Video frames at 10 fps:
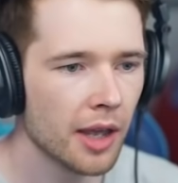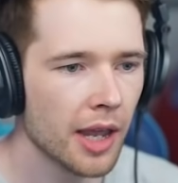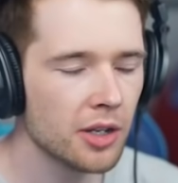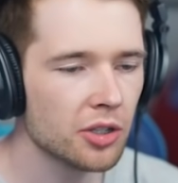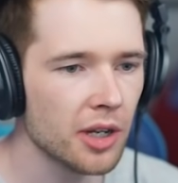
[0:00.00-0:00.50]

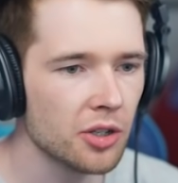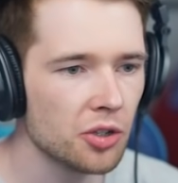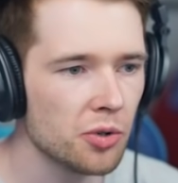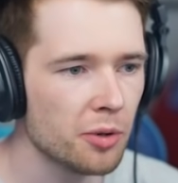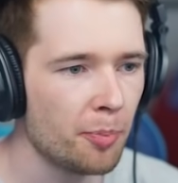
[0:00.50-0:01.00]
He just
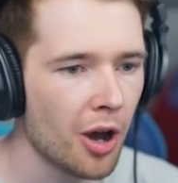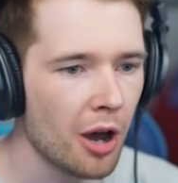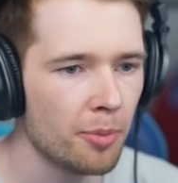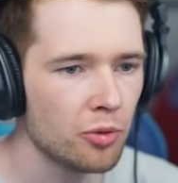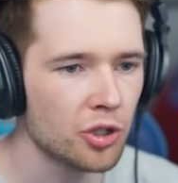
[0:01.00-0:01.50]
used a
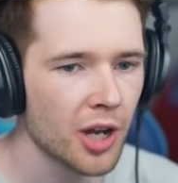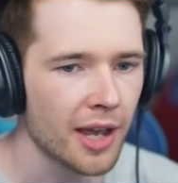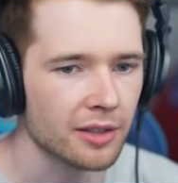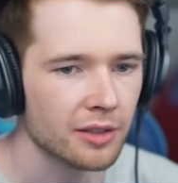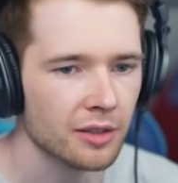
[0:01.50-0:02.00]
purple
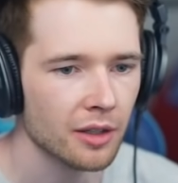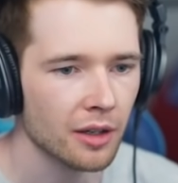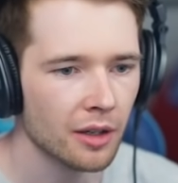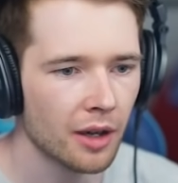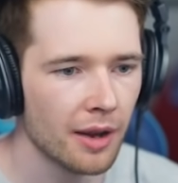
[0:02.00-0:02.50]
chest.
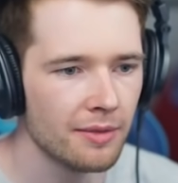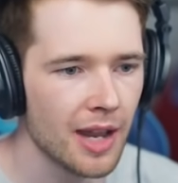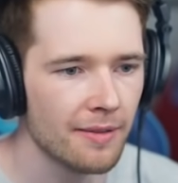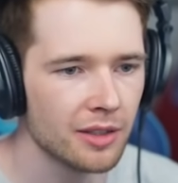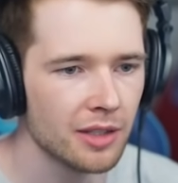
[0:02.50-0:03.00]
I've
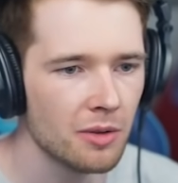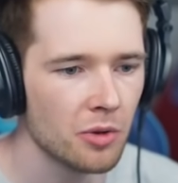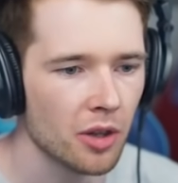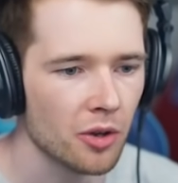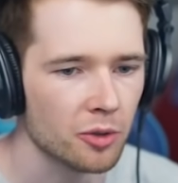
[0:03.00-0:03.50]
never seen
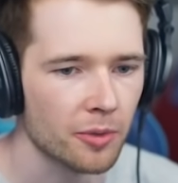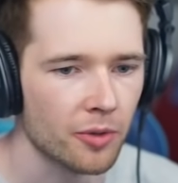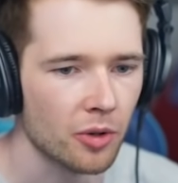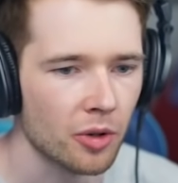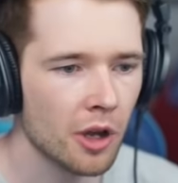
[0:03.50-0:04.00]
one of those
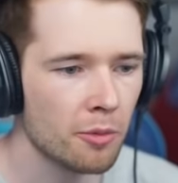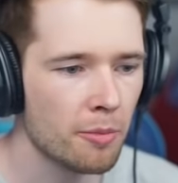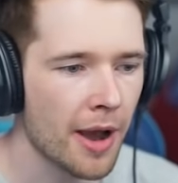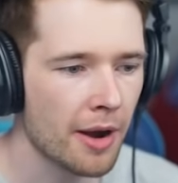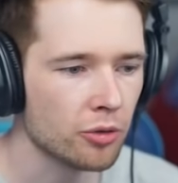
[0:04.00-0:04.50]
before.
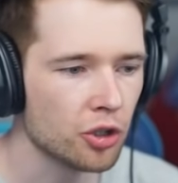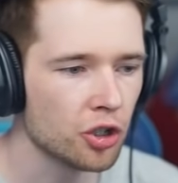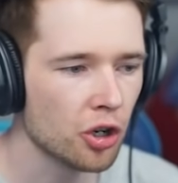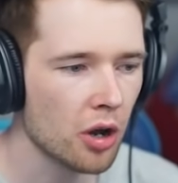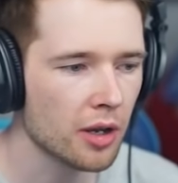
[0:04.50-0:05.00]
Double barrel
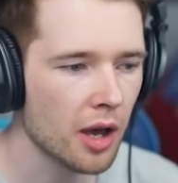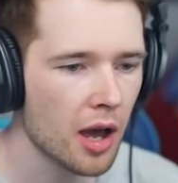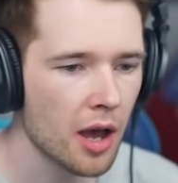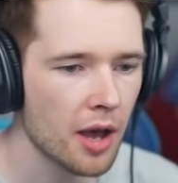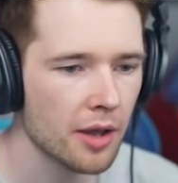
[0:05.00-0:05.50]

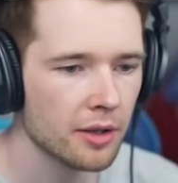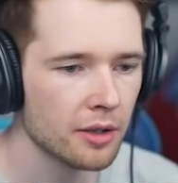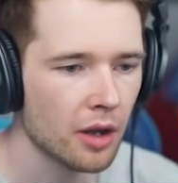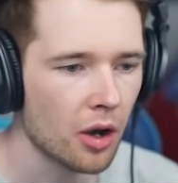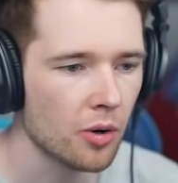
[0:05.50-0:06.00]

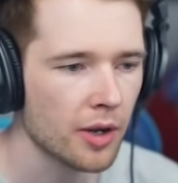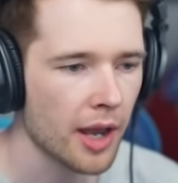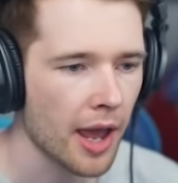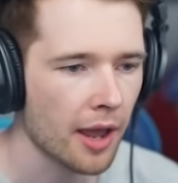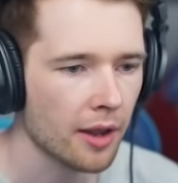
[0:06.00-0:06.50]
shotgun.
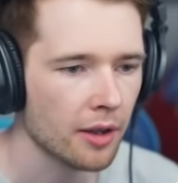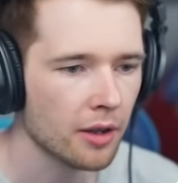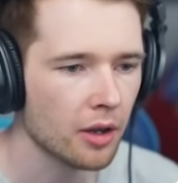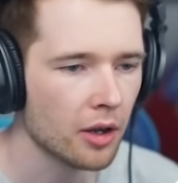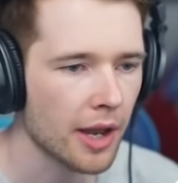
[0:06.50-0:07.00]
Okay.
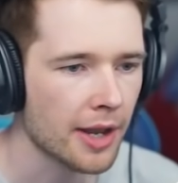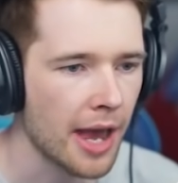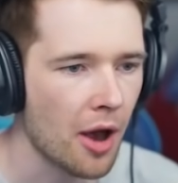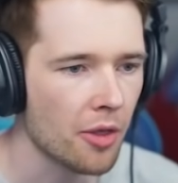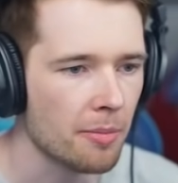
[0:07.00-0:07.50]
Okay,
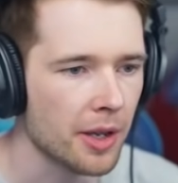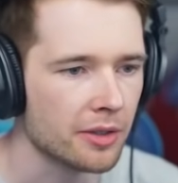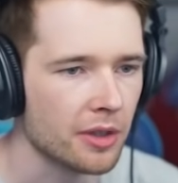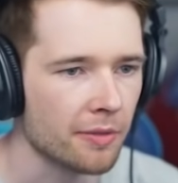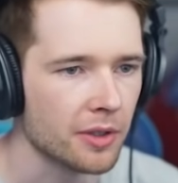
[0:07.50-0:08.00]
now the big
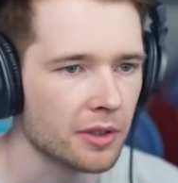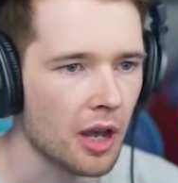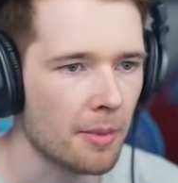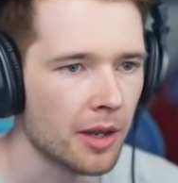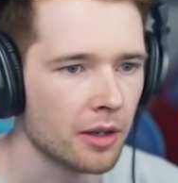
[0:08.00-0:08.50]
stuff is
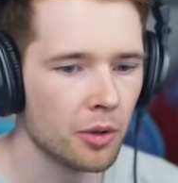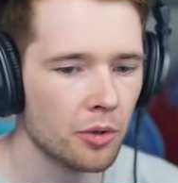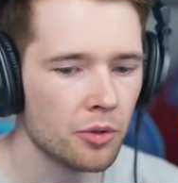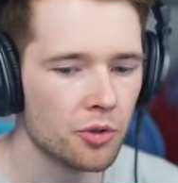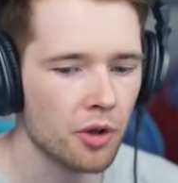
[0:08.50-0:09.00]
coming.
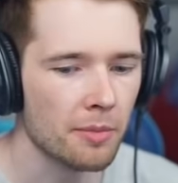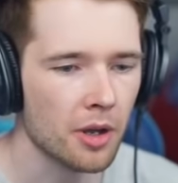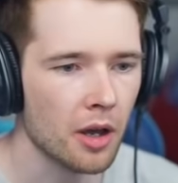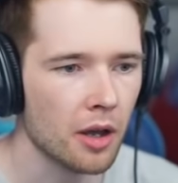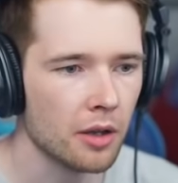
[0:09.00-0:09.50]
Blue drum
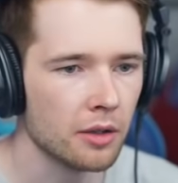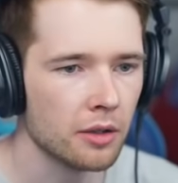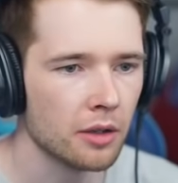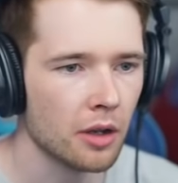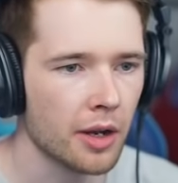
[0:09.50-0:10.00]

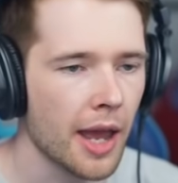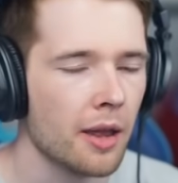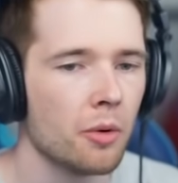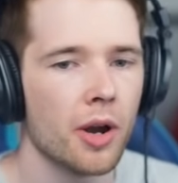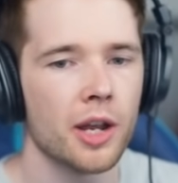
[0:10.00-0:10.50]
gun.
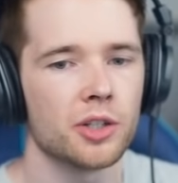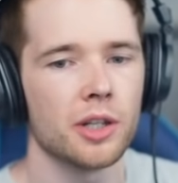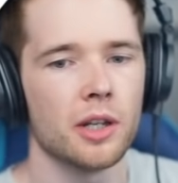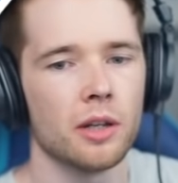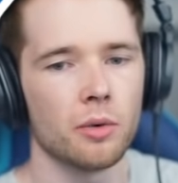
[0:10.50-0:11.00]
Okay, we're
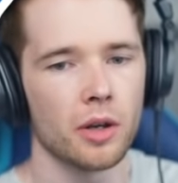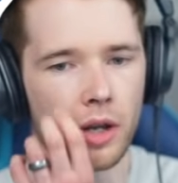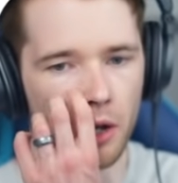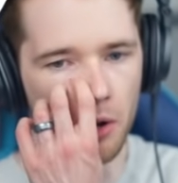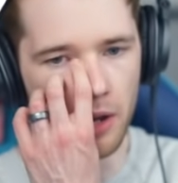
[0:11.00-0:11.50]

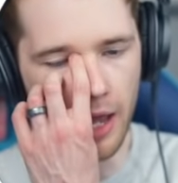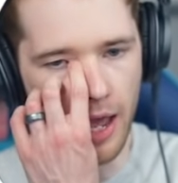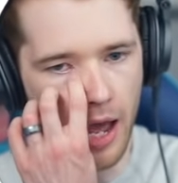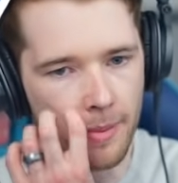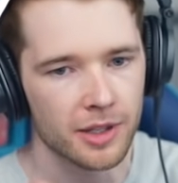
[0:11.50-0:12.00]
looking
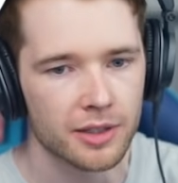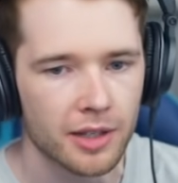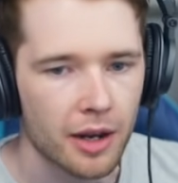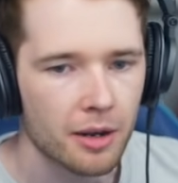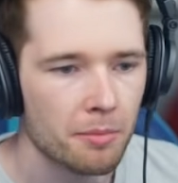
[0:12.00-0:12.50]
okay. I'm in
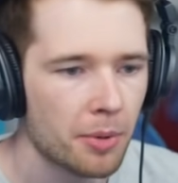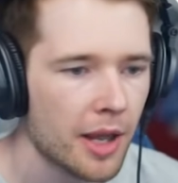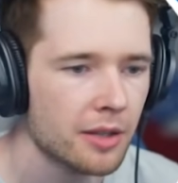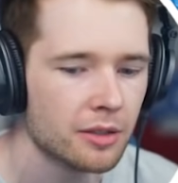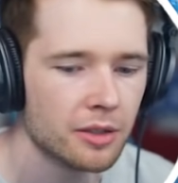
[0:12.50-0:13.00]
second
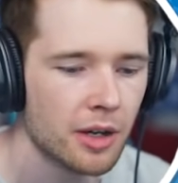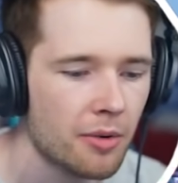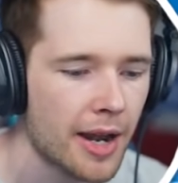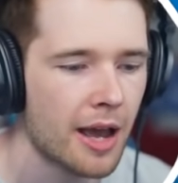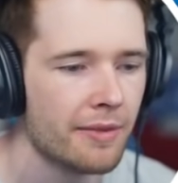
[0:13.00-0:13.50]
place because I
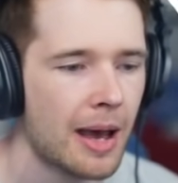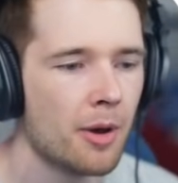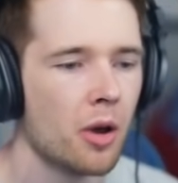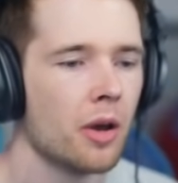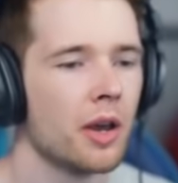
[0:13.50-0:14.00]
ran out of
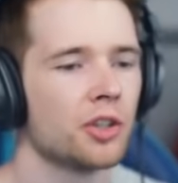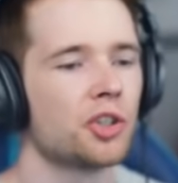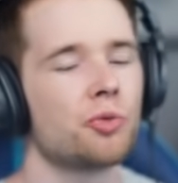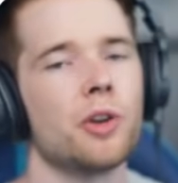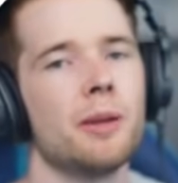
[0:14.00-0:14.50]
ammo,
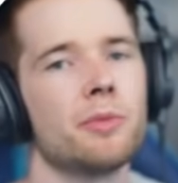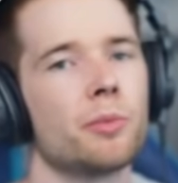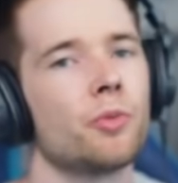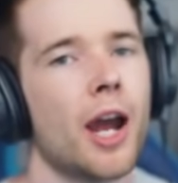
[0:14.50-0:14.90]
screamed and